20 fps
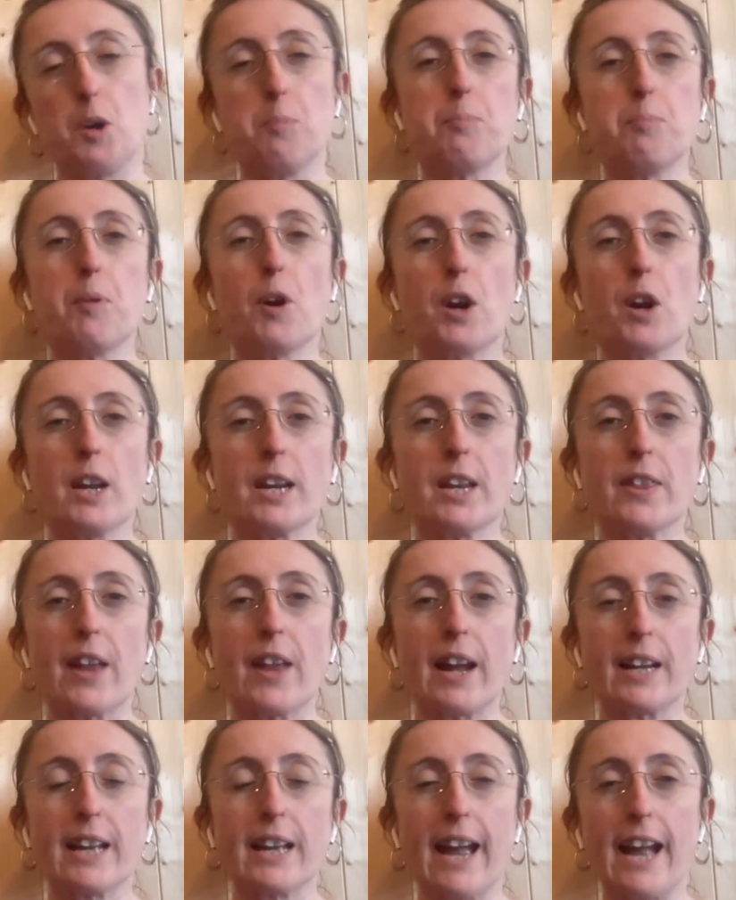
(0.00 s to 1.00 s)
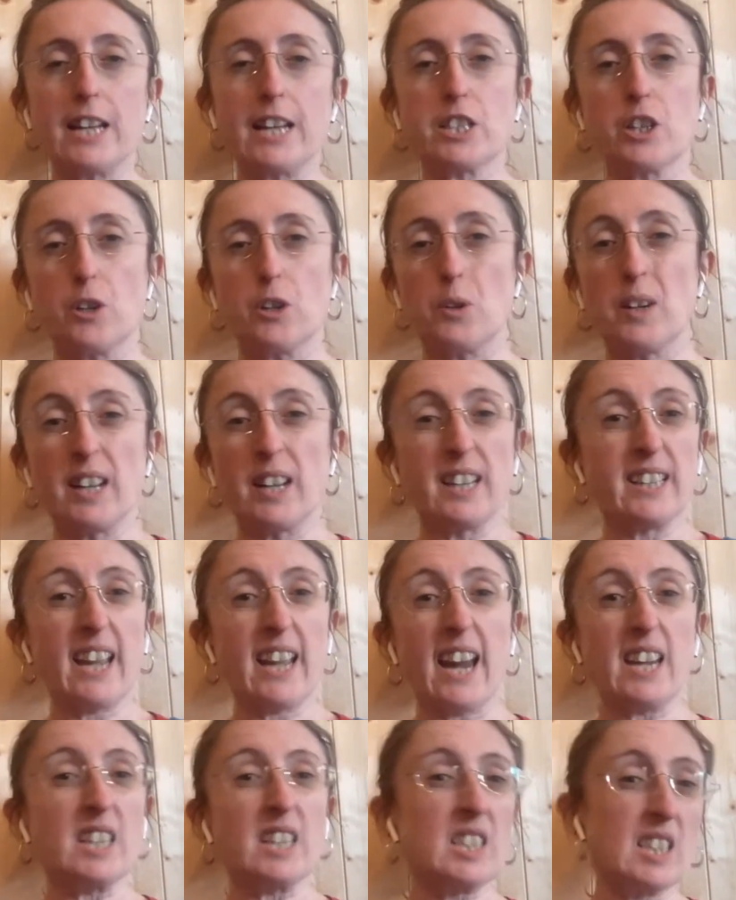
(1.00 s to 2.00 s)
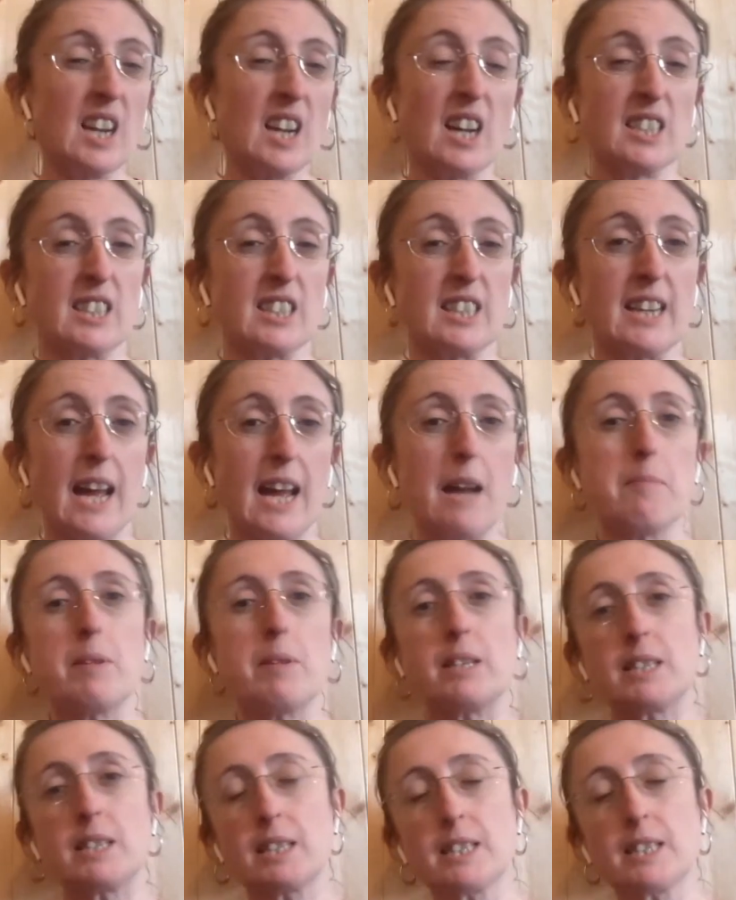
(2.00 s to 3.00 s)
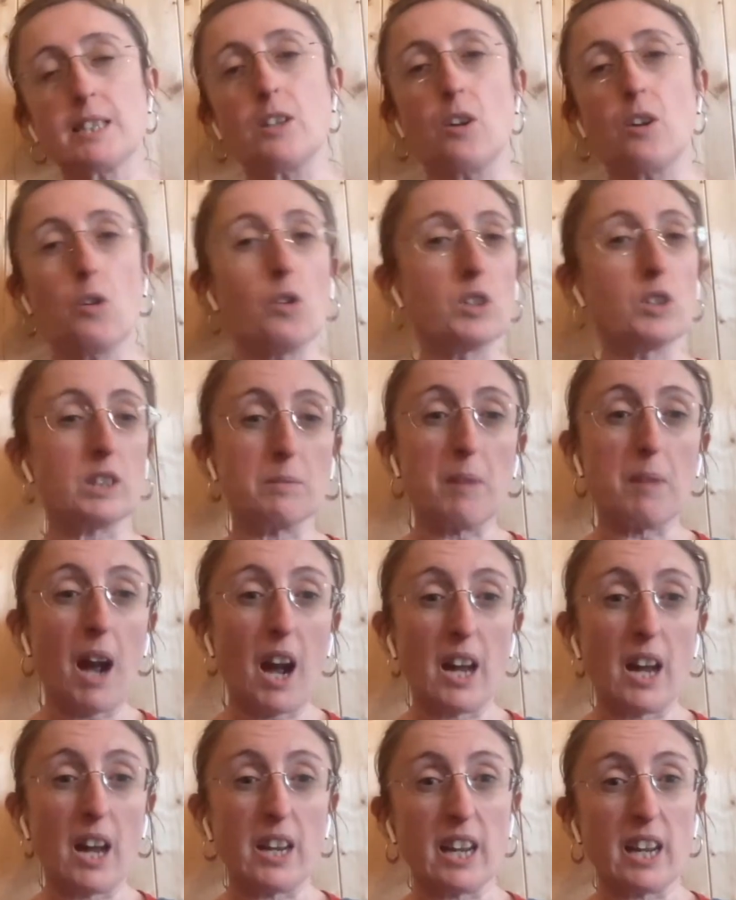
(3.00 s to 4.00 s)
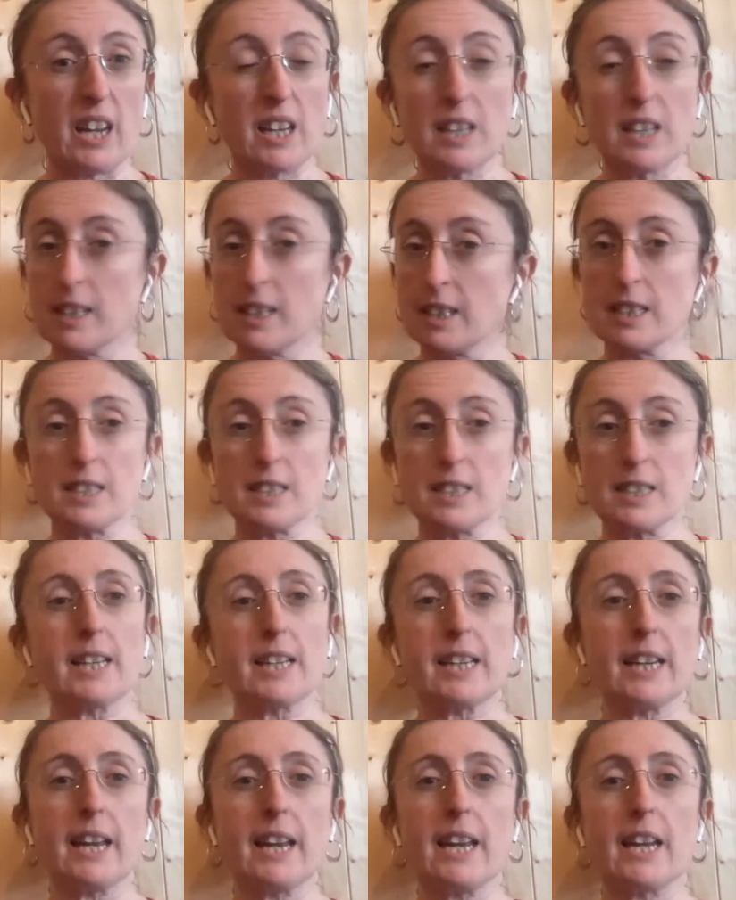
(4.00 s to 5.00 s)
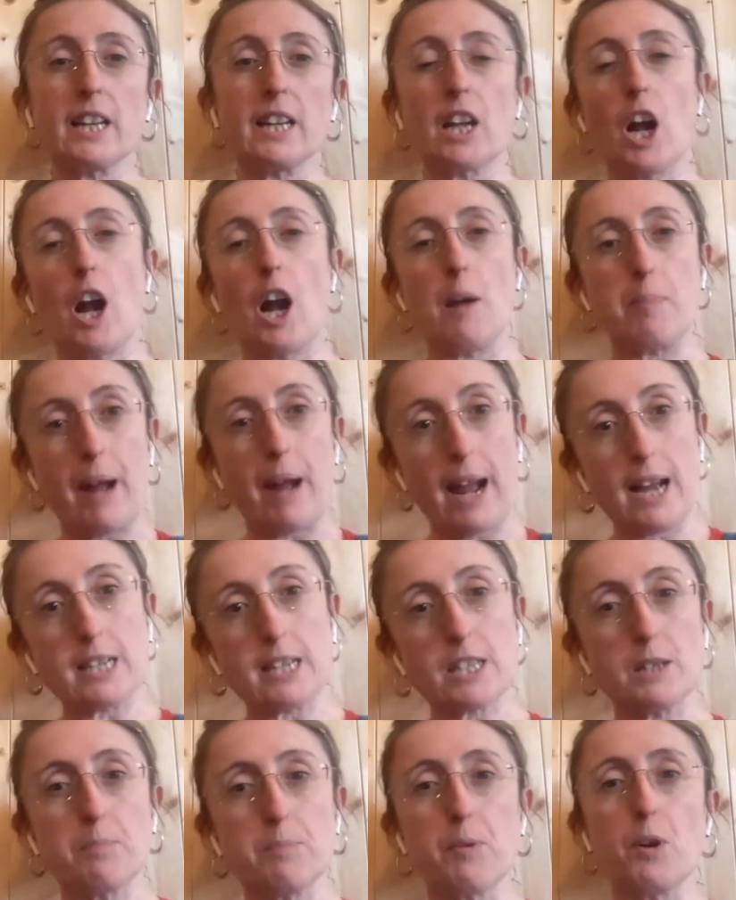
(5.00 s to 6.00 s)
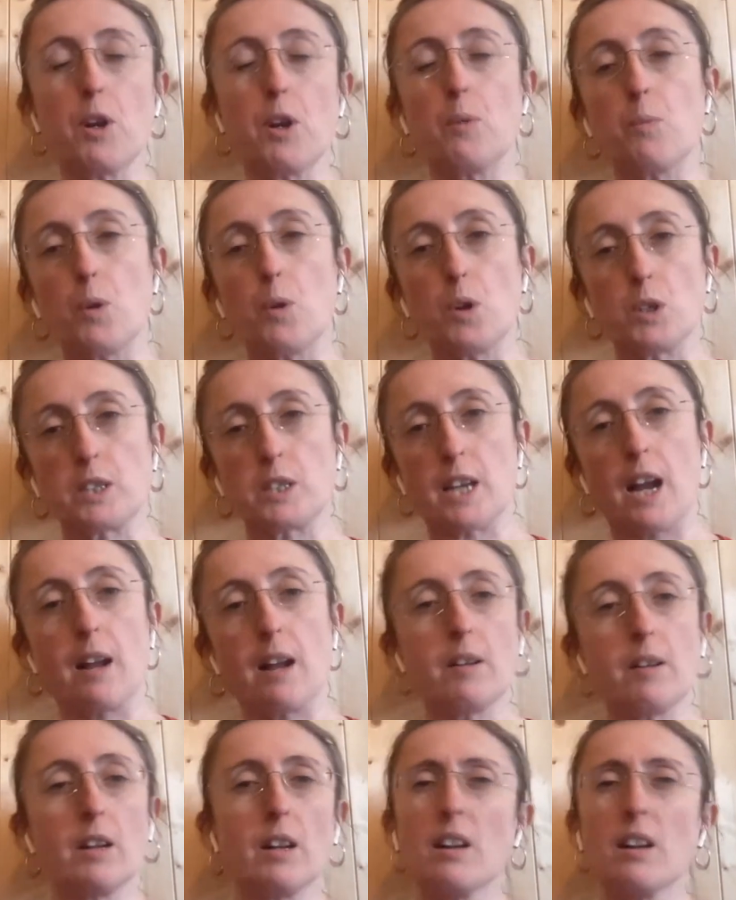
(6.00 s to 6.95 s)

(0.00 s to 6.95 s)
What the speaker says: boiling that kettle, getting a slice of lemons or some honey, sticking it in a cup, adding the boiling water,